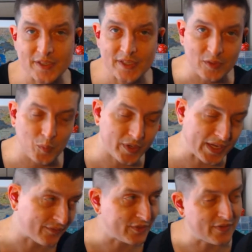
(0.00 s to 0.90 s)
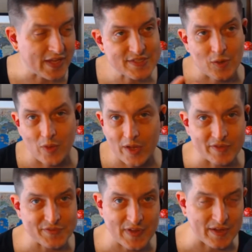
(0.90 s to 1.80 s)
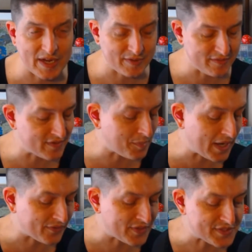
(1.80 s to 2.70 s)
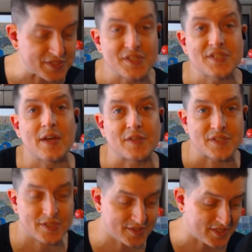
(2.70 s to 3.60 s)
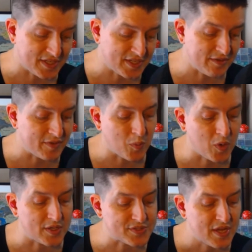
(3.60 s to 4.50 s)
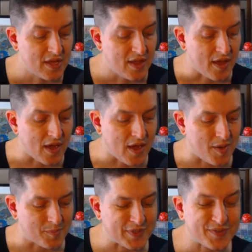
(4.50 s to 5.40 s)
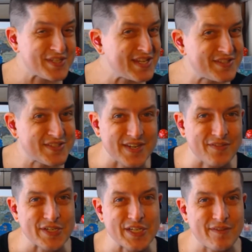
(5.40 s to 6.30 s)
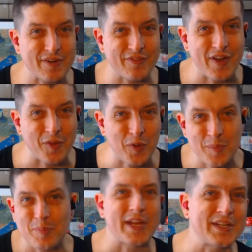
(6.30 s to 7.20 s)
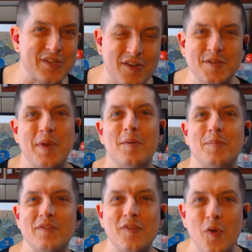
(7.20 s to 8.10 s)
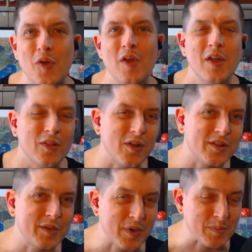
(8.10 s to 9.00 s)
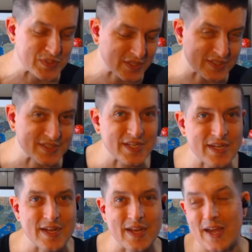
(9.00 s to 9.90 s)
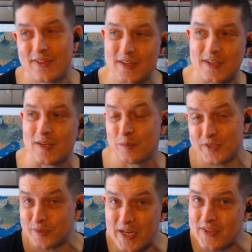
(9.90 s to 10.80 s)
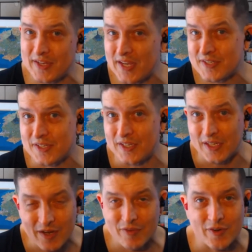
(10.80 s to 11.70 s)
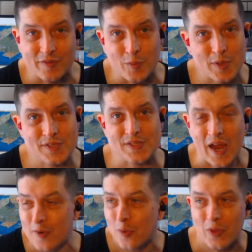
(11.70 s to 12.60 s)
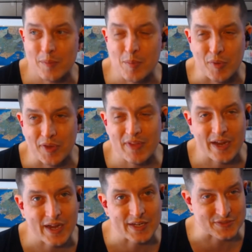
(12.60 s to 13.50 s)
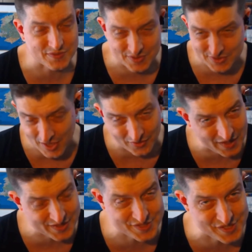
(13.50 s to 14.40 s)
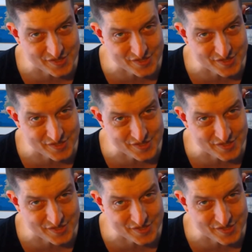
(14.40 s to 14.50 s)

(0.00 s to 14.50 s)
the word out there. That's how a lot of us found out even about this and just how disgusting Dahvie was. Chris Hansen never did ever follow up, like I talked about before. Luckily, Repzilla did, and I think it was great that he actually gave her a voice. I know a lot of people give that guy a lot of shit